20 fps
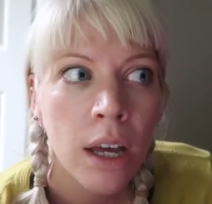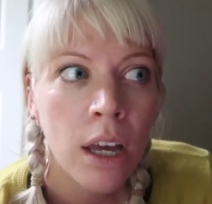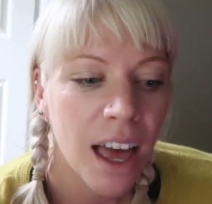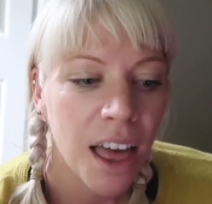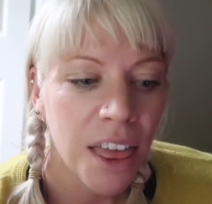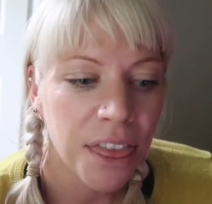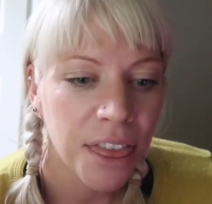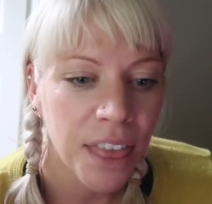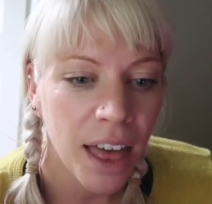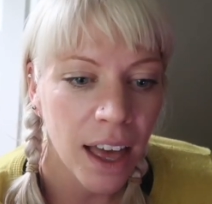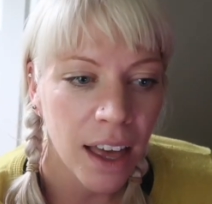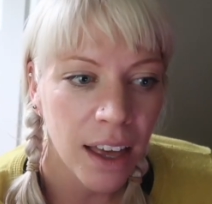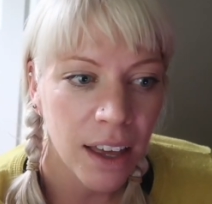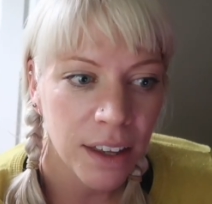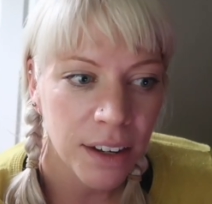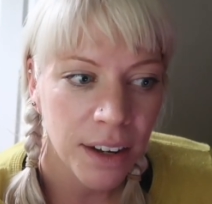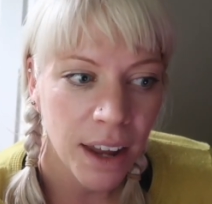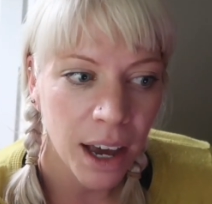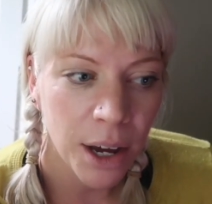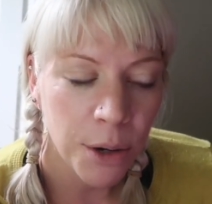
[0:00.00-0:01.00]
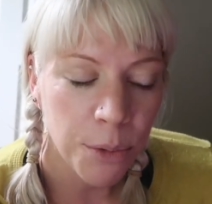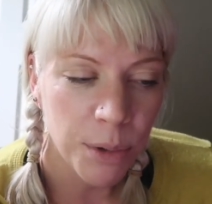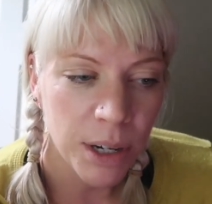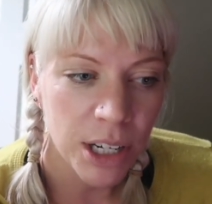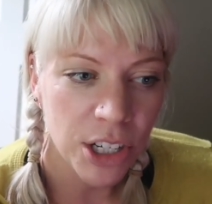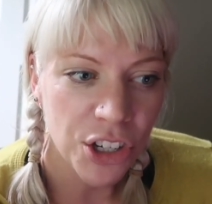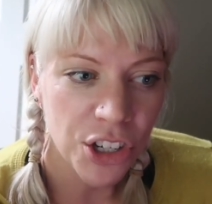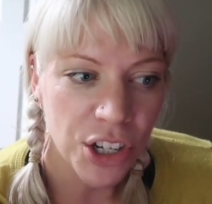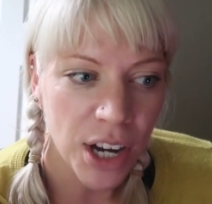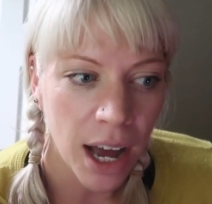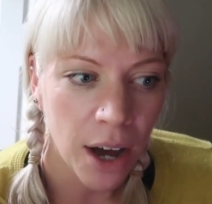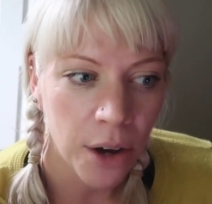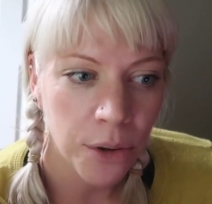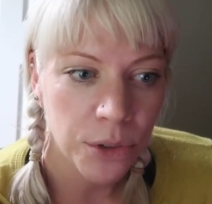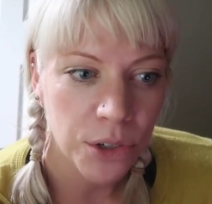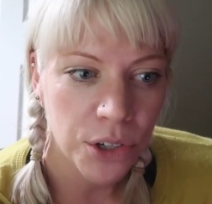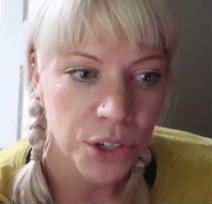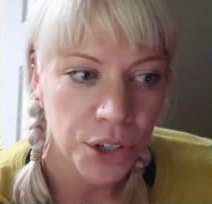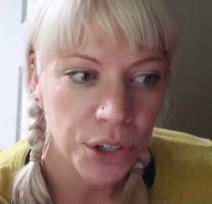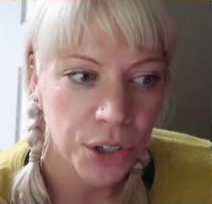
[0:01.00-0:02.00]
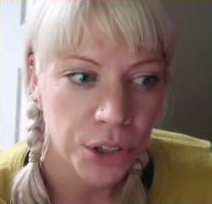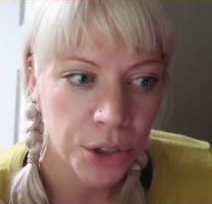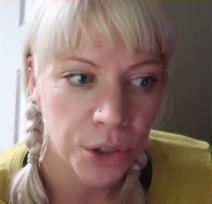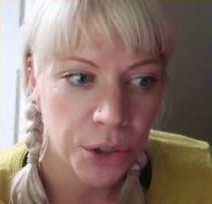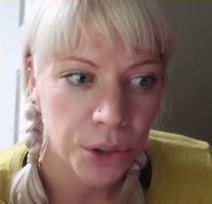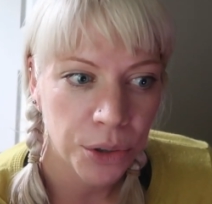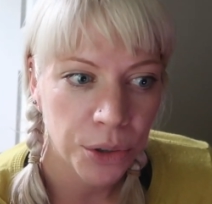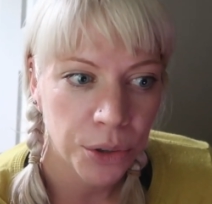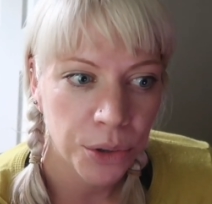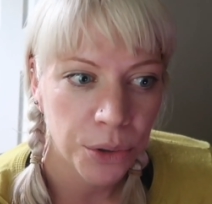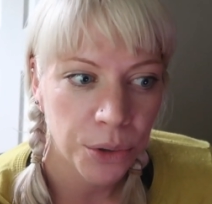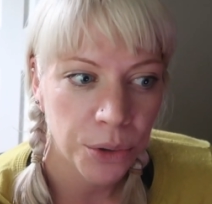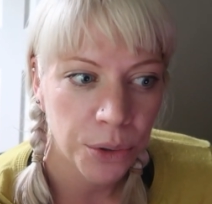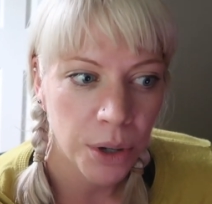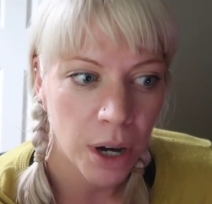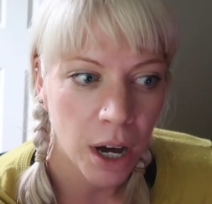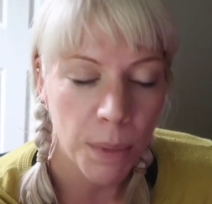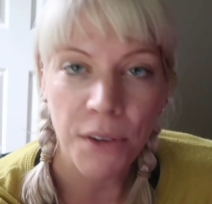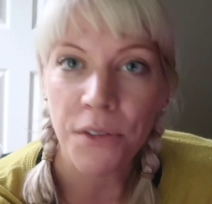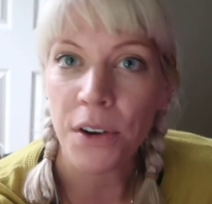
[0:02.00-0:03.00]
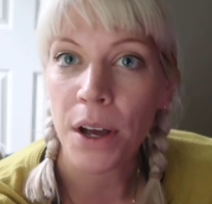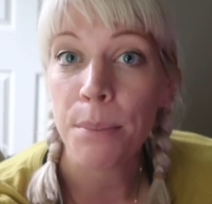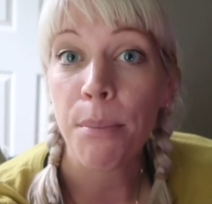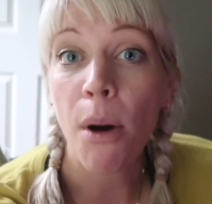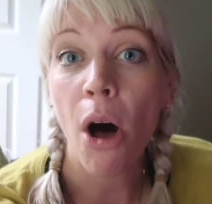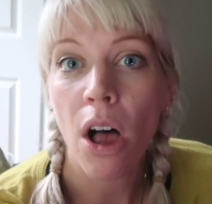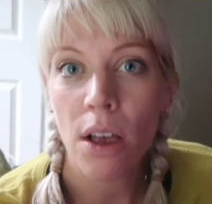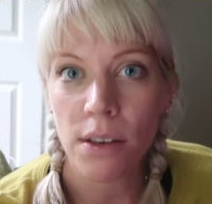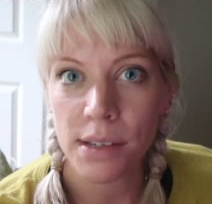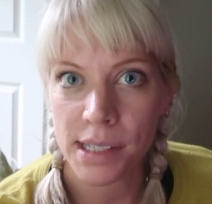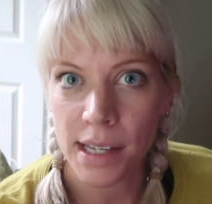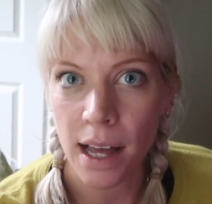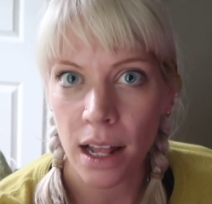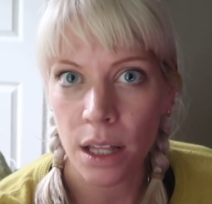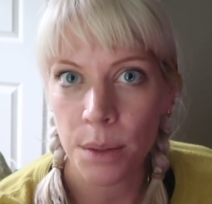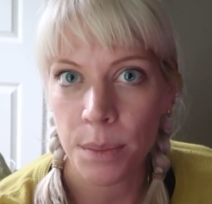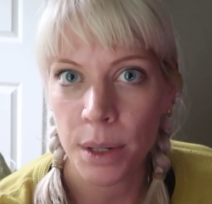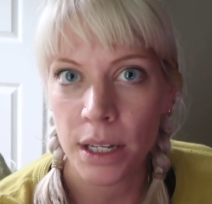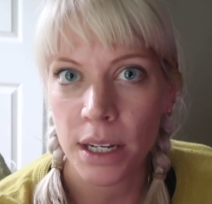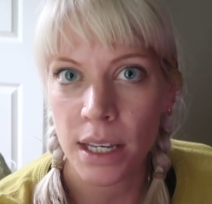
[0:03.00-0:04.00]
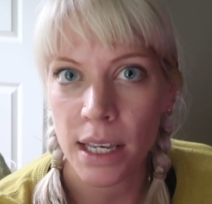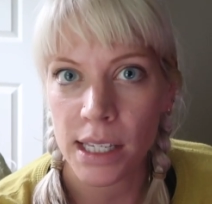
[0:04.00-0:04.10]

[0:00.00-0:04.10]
And then I reached out to my friend Paul Solomon.